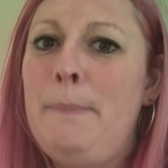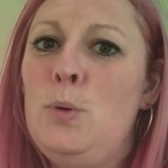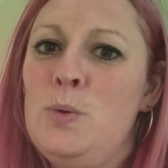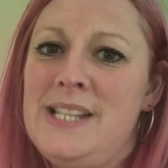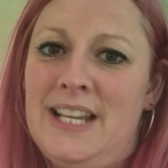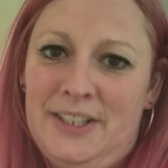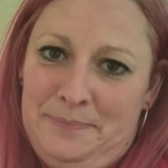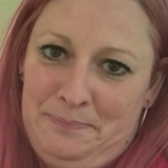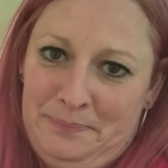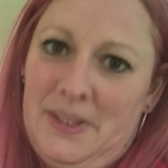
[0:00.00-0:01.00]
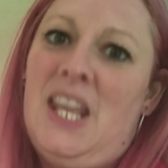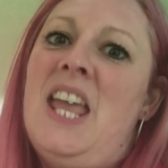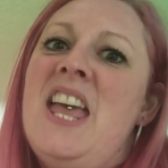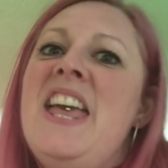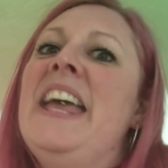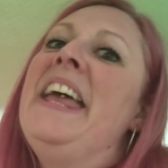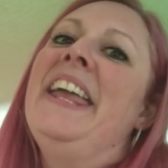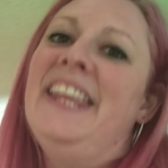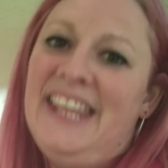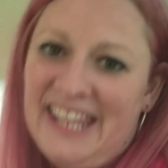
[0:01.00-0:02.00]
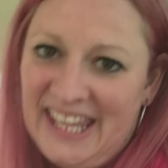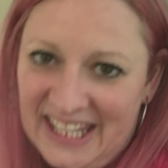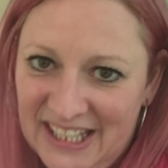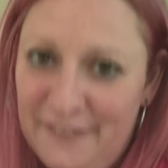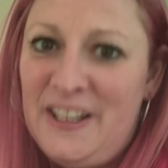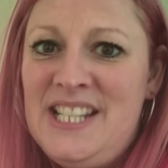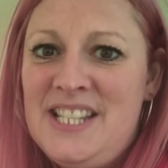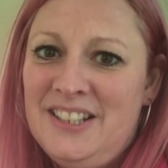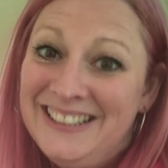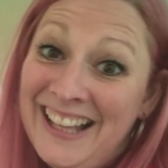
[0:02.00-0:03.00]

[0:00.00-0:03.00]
ball sack in your face.